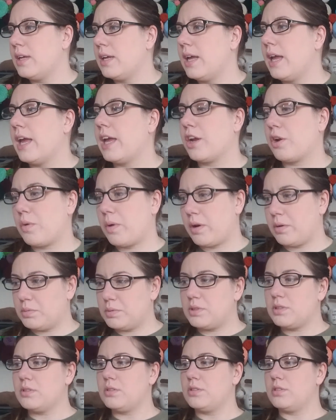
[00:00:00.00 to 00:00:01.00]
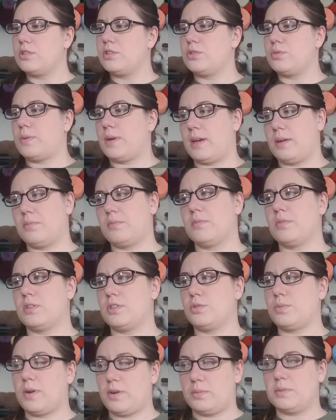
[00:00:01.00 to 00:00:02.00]
Incredible
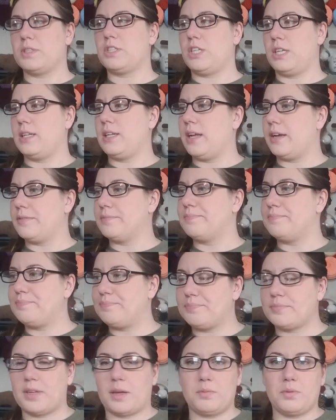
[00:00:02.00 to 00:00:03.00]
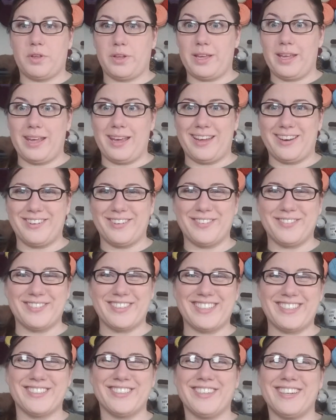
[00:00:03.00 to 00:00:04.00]
sweater machine. Yeah, I'm looking at it over
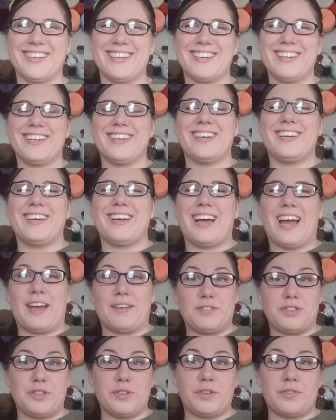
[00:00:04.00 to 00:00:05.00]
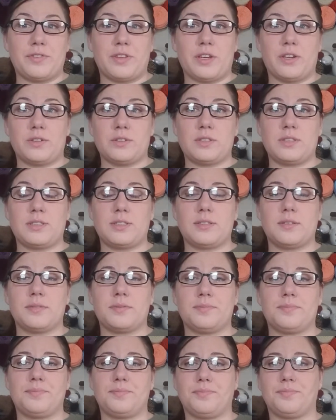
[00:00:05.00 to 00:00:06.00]
there. I have 2 of those.
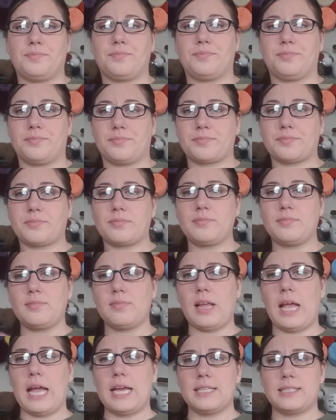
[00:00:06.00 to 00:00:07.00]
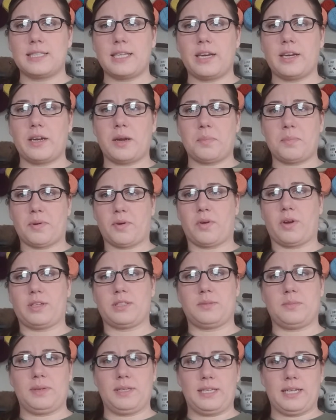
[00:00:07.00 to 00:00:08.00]
I set it up
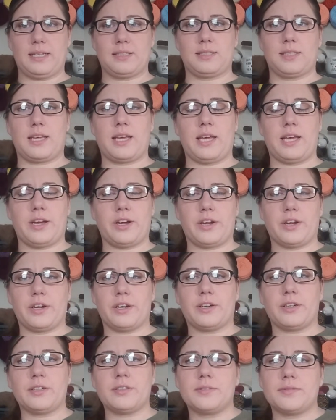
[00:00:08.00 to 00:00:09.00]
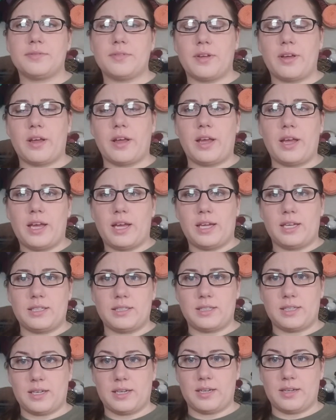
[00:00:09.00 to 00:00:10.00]
across my desk here,
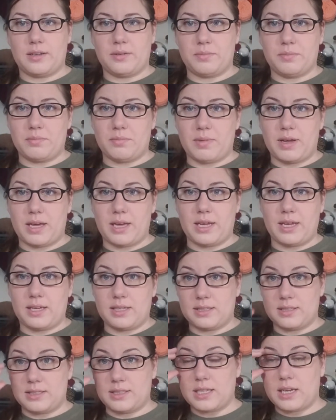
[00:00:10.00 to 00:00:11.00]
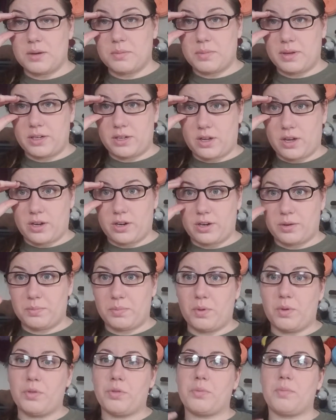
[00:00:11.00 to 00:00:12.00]
and my son and my daughter
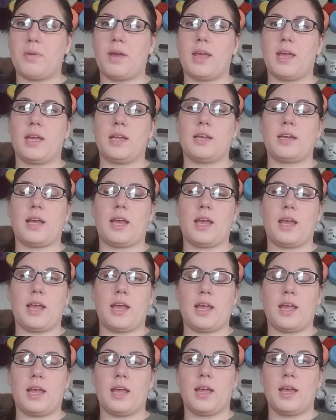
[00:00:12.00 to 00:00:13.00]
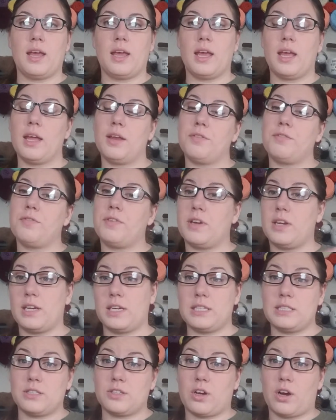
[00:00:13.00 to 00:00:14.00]
both made a
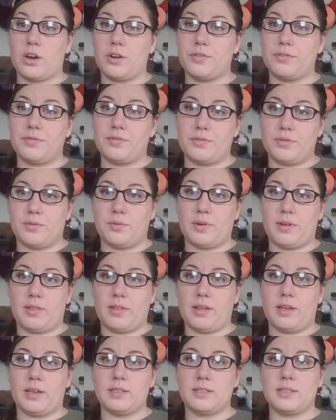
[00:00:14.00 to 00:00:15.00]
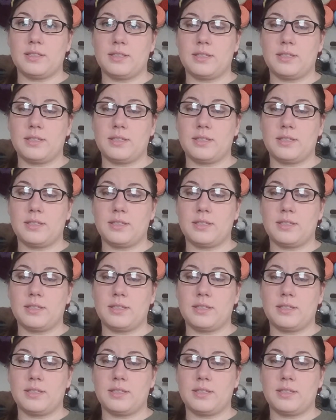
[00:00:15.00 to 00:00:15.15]
infinity scarf with it,